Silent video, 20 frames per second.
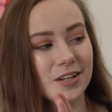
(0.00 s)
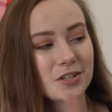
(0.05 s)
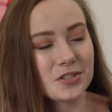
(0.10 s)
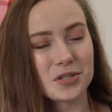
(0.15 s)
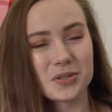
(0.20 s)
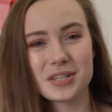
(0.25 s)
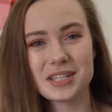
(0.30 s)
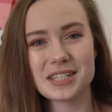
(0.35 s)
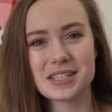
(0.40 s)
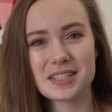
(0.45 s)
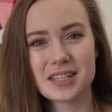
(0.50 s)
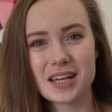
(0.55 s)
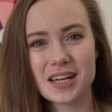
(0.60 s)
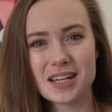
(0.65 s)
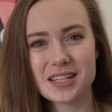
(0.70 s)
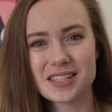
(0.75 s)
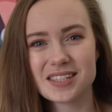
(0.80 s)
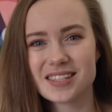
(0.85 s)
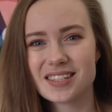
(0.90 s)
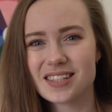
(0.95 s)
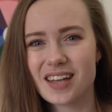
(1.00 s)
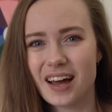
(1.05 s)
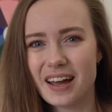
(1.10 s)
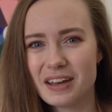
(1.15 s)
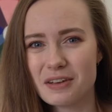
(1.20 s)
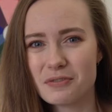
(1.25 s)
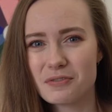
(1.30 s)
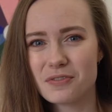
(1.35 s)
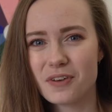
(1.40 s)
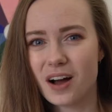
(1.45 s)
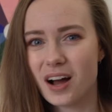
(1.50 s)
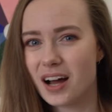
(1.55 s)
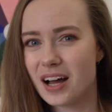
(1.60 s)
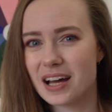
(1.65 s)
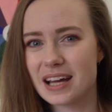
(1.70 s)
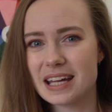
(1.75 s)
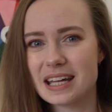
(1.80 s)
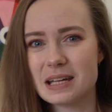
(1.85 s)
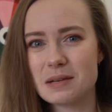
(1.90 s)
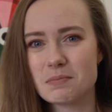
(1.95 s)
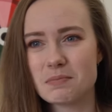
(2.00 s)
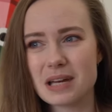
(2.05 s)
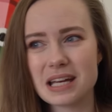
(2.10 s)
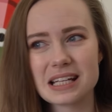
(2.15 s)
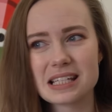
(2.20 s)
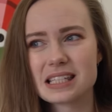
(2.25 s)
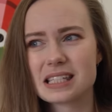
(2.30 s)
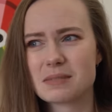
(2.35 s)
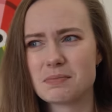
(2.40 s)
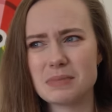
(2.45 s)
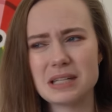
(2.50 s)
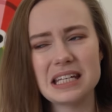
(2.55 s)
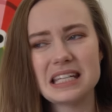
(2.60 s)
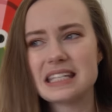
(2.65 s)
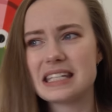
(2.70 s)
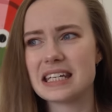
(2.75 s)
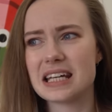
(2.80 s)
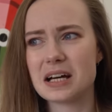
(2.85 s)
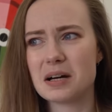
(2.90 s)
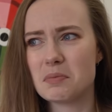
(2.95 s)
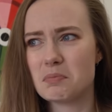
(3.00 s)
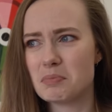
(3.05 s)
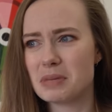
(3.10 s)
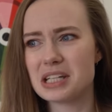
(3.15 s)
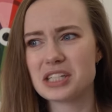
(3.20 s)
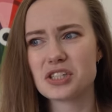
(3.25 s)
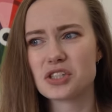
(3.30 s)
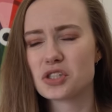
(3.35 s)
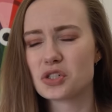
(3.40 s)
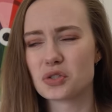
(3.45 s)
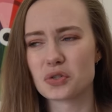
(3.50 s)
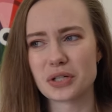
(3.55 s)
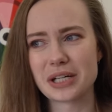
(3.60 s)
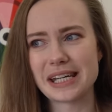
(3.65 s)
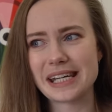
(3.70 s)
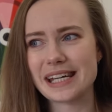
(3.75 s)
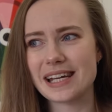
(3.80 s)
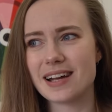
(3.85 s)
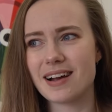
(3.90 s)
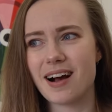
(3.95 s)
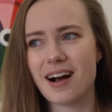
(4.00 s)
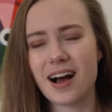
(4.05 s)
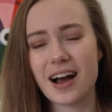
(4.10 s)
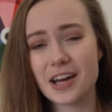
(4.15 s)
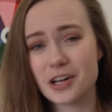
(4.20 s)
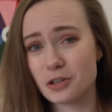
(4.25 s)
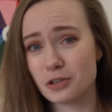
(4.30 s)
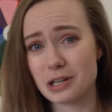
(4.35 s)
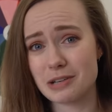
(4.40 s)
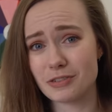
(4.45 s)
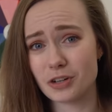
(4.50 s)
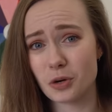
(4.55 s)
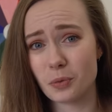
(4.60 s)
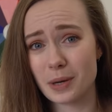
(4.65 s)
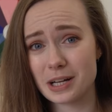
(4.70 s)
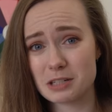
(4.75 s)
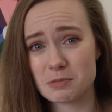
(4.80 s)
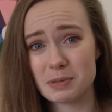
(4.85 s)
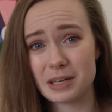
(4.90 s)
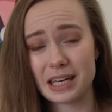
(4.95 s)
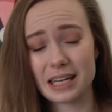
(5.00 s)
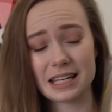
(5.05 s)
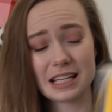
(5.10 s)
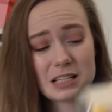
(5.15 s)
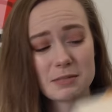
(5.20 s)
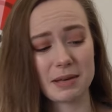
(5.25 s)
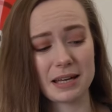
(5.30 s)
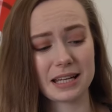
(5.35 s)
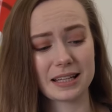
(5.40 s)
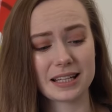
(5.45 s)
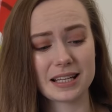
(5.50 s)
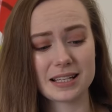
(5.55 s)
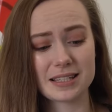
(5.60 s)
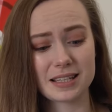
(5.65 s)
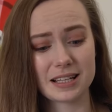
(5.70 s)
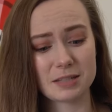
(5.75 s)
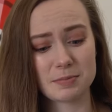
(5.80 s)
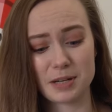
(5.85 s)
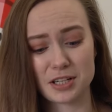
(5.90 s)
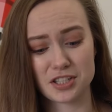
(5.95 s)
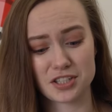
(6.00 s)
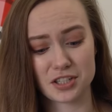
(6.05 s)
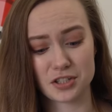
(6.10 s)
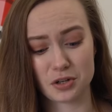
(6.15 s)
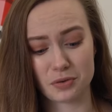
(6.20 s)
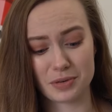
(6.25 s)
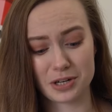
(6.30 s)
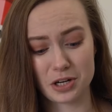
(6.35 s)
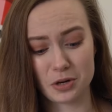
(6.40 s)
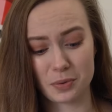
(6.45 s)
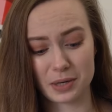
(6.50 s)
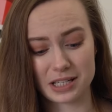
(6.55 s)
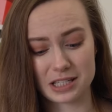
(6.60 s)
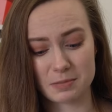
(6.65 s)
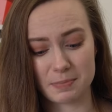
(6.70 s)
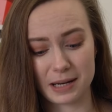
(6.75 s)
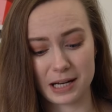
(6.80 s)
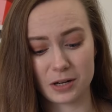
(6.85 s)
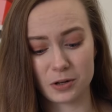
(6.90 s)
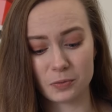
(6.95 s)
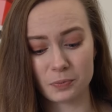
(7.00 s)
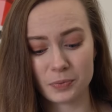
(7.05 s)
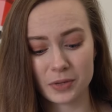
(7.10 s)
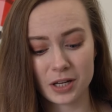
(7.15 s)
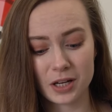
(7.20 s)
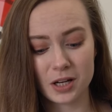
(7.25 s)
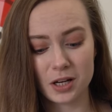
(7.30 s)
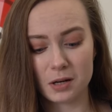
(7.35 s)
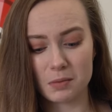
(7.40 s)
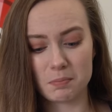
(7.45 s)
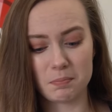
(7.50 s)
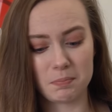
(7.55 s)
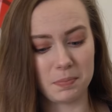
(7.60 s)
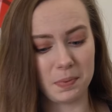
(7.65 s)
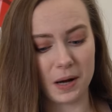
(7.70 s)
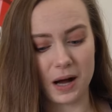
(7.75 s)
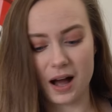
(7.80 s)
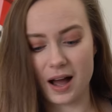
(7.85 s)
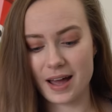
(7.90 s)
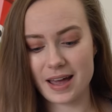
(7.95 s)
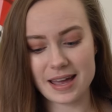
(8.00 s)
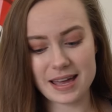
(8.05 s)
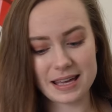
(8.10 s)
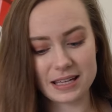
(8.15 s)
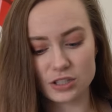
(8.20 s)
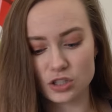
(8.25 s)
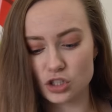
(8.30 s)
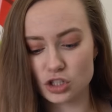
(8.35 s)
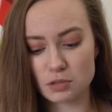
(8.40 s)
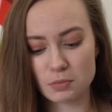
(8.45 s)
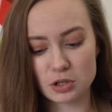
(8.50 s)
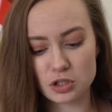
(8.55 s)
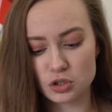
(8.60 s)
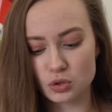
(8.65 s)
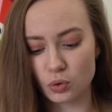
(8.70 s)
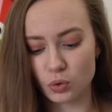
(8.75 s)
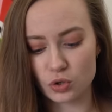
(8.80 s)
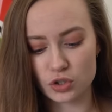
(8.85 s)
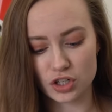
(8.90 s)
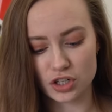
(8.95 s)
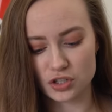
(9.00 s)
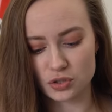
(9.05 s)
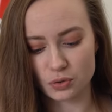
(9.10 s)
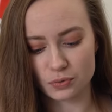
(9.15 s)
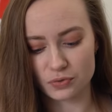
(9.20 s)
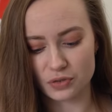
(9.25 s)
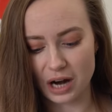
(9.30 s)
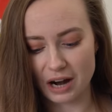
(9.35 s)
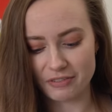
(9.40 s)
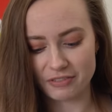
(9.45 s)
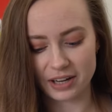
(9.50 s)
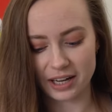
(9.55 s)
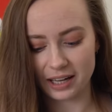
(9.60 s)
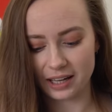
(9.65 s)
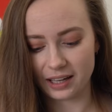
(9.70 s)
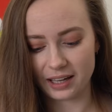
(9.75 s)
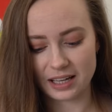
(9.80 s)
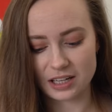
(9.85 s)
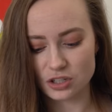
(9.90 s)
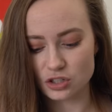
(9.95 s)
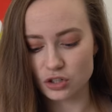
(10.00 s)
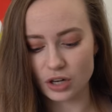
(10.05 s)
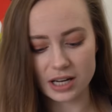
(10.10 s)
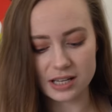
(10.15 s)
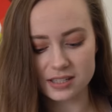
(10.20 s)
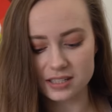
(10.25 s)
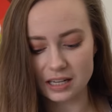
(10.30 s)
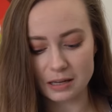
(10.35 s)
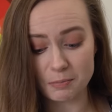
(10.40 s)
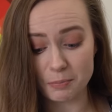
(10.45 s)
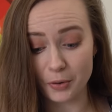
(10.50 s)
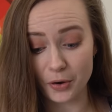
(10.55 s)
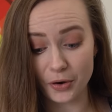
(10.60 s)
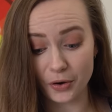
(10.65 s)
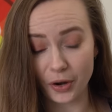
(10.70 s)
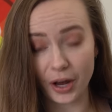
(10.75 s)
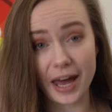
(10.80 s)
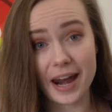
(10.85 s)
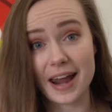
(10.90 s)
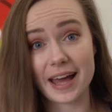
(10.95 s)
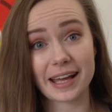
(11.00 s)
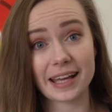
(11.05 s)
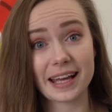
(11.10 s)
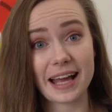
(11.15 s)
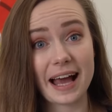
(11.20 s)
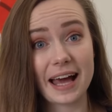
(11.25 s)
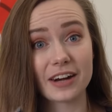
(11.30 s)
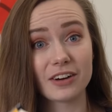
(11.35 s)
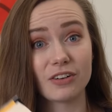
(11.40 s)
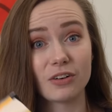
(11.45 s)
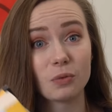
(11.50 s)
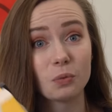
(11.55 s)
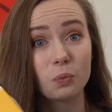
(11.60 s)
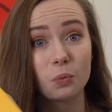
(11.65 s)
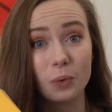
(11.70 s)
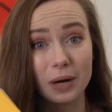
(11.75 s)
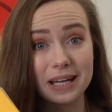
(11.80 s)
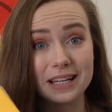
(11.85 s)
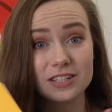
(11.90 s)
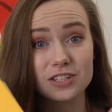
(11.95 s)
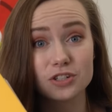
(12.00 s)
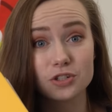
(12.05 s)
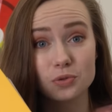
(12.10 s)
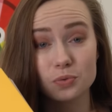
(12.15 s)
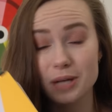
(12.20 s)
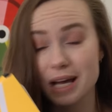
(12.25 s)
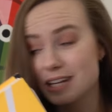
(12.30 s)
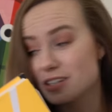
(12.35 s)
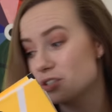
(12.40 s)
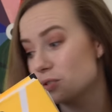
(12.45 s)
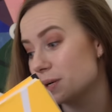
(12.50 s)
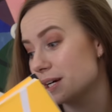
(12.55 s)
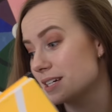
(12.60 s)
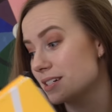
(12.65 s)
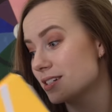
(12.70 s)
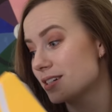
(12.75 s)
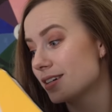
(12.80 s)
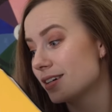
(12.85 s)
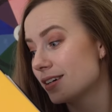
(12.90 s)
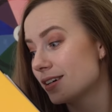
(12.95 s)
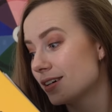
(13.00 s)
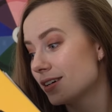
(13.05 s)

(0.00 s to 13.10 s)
So this is a sci-fi mixed media mystery. I don't even know where to begin explaining this, especially since I don't really know what it's about. But it's just the most gorgeous sort of graphic, interesting book and I cannot wait to get to it.